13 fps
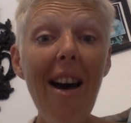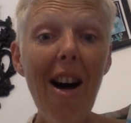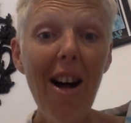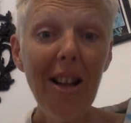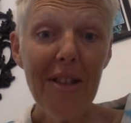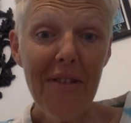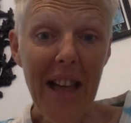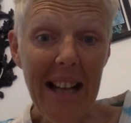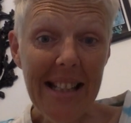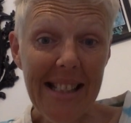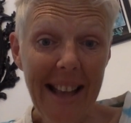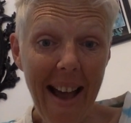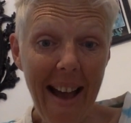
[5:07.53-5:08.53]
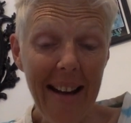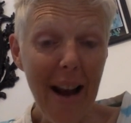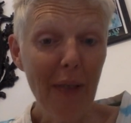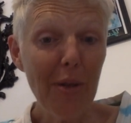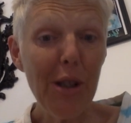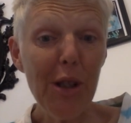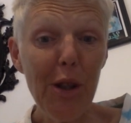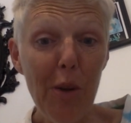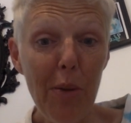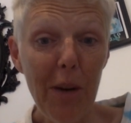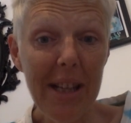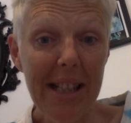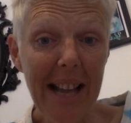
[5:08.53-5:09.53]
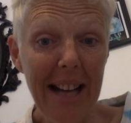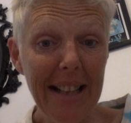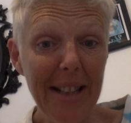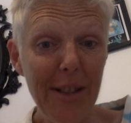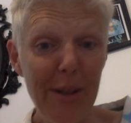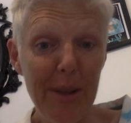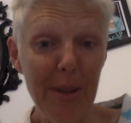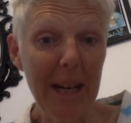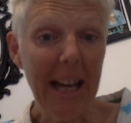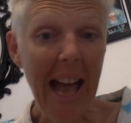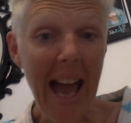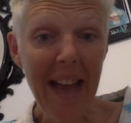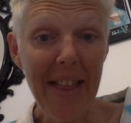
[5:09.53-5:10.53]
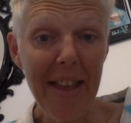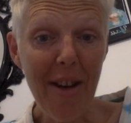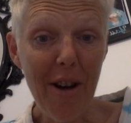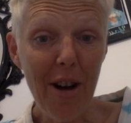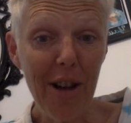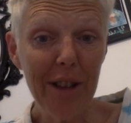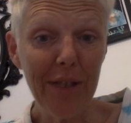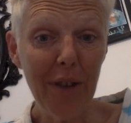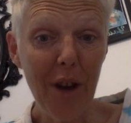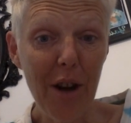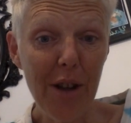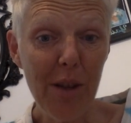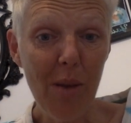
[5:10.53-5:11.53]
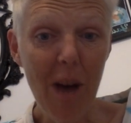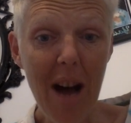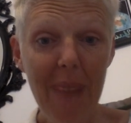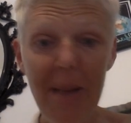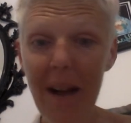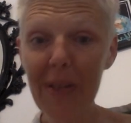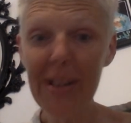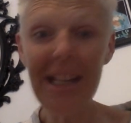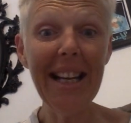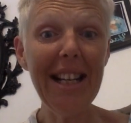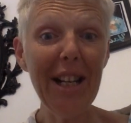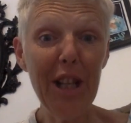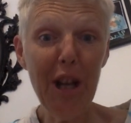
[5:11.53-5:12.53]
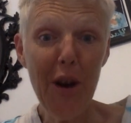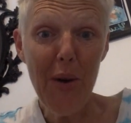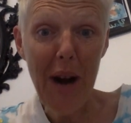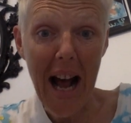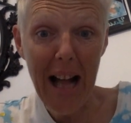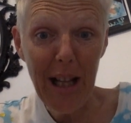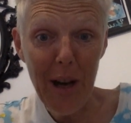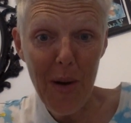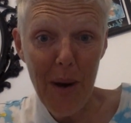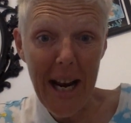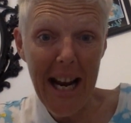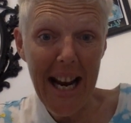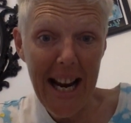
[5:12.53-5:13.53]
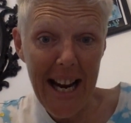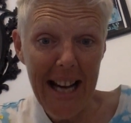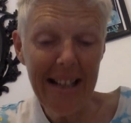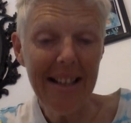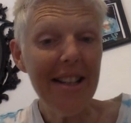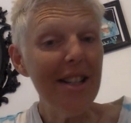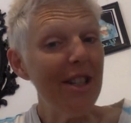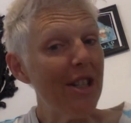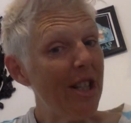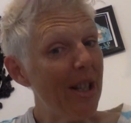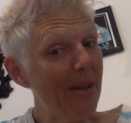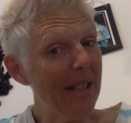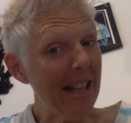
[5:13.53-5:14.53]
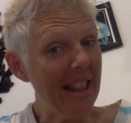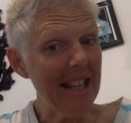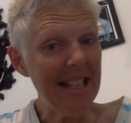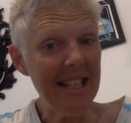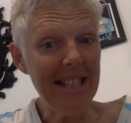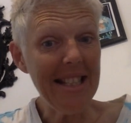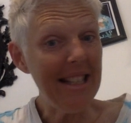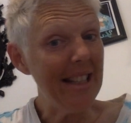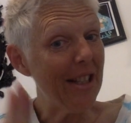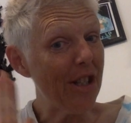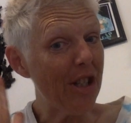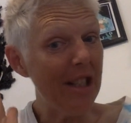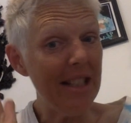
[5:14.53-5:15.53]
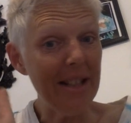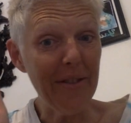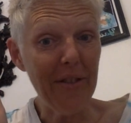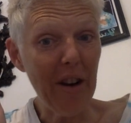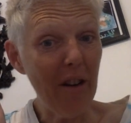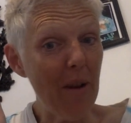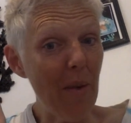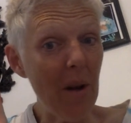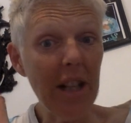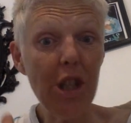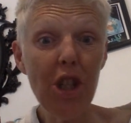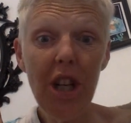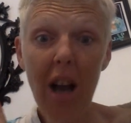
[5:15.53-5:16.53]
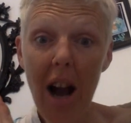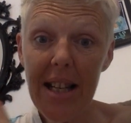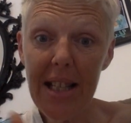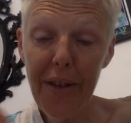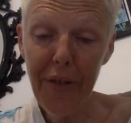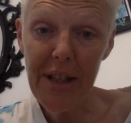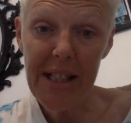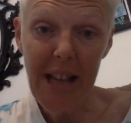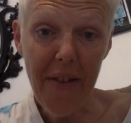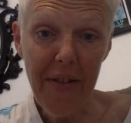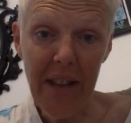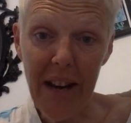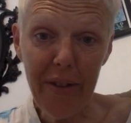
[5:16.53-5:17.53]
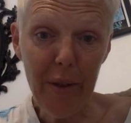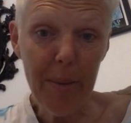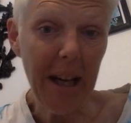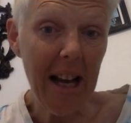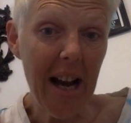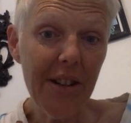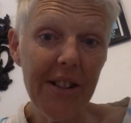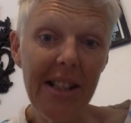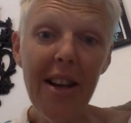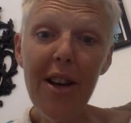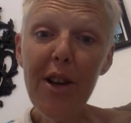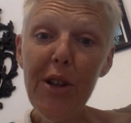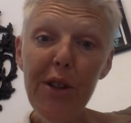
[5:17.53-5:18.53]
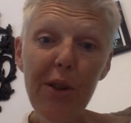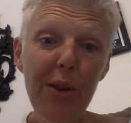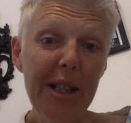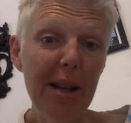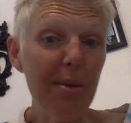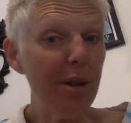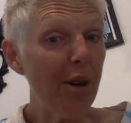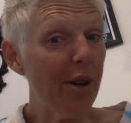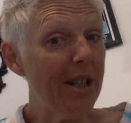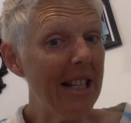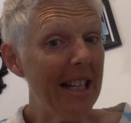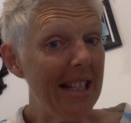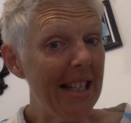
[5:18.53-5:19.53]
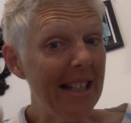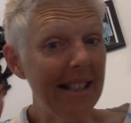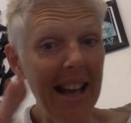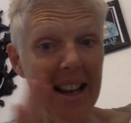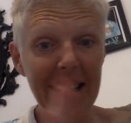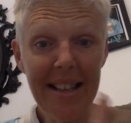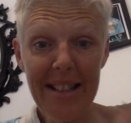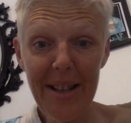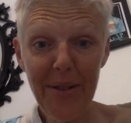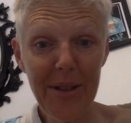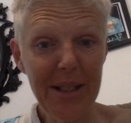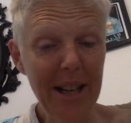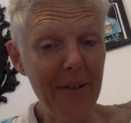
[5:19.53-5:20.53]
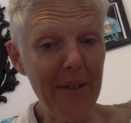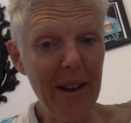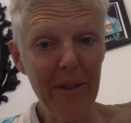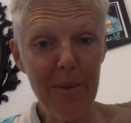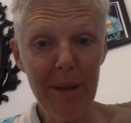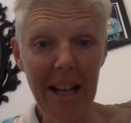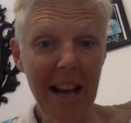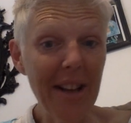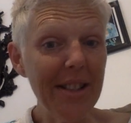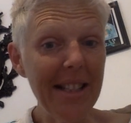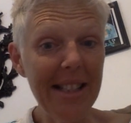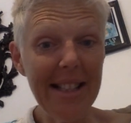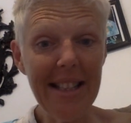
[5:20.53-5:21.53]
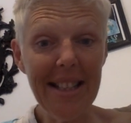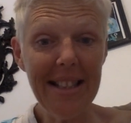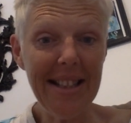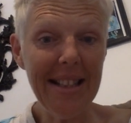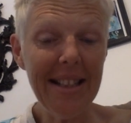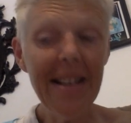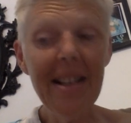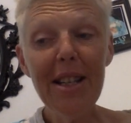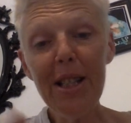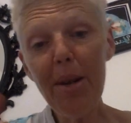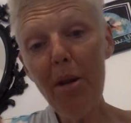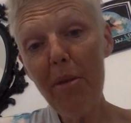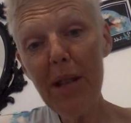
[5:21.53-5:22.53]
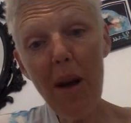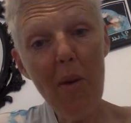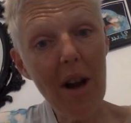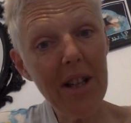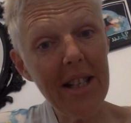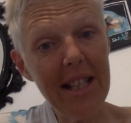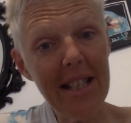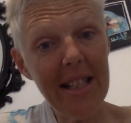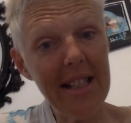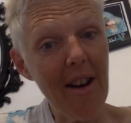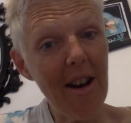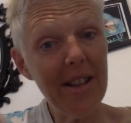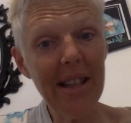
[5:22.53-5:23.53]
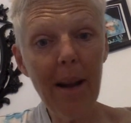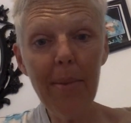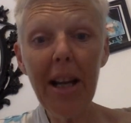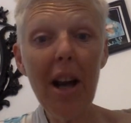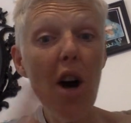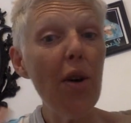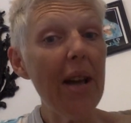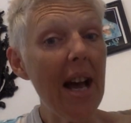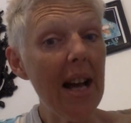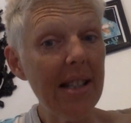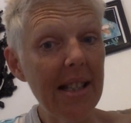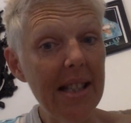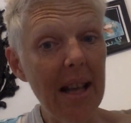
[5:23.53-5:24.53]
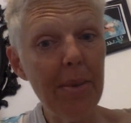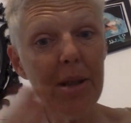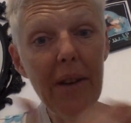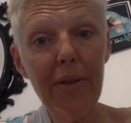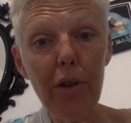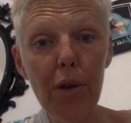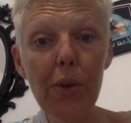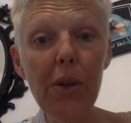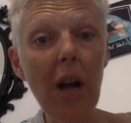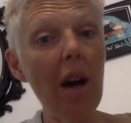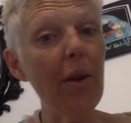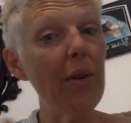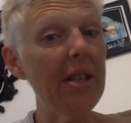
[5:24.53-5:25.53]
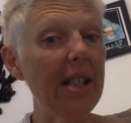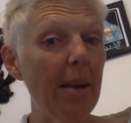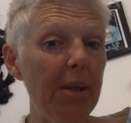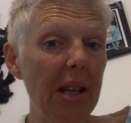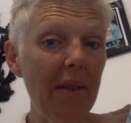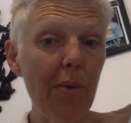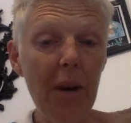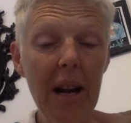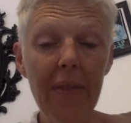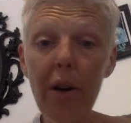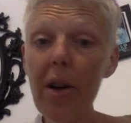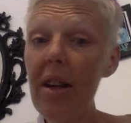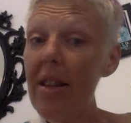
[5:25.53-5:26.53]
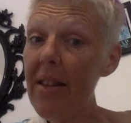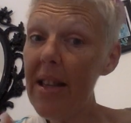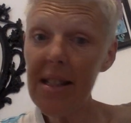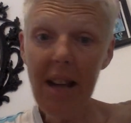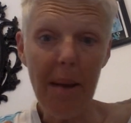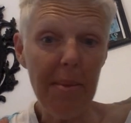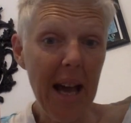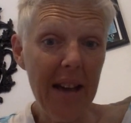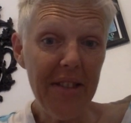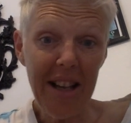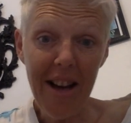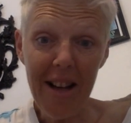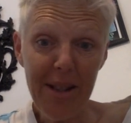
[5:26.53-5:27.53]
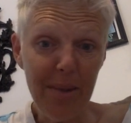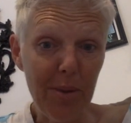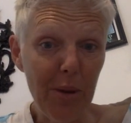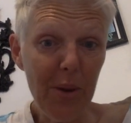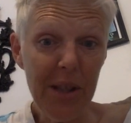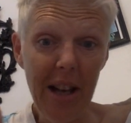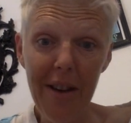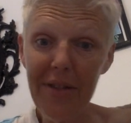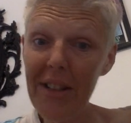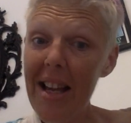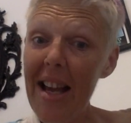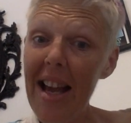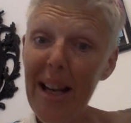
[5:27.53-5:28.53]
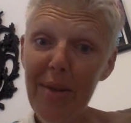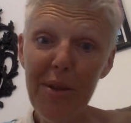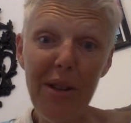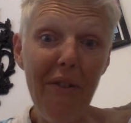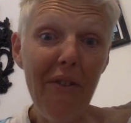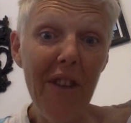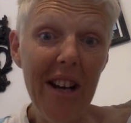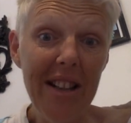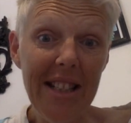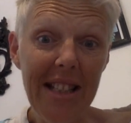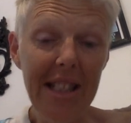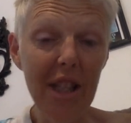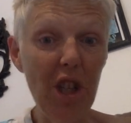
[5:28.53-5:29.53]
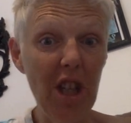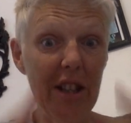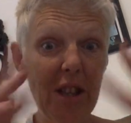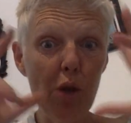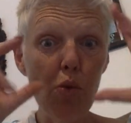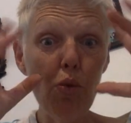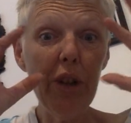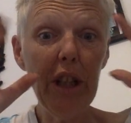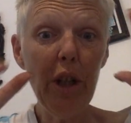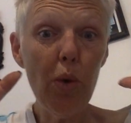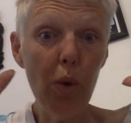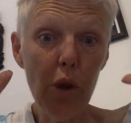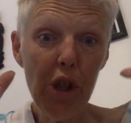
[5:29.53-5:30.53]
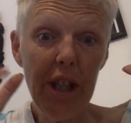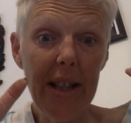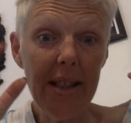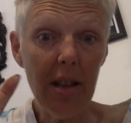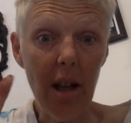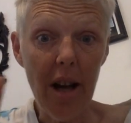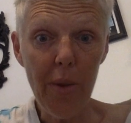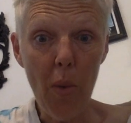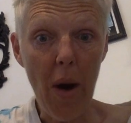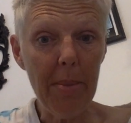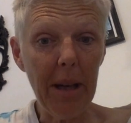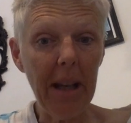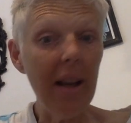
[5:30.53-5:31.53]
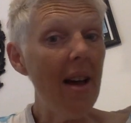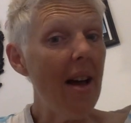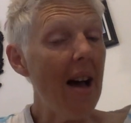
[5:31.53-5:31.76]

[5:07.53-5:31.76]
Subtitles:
All of that said, I was super excited. Did you see what Kathy hauled for our swap? I was like, cute Halloween. She was at the DT and she did very well. And she got different stuff than everybody else. So it seems her DT is getting in different stuff than everybody else's DT. Sometimes I watch the DT hauls and I'm like, oh yeah, it's the same stuff Cruz got or the same stuff, whatever. This time Kathy got some new stuff. And it was fun to see. She got this really cool cheesecloth webbing.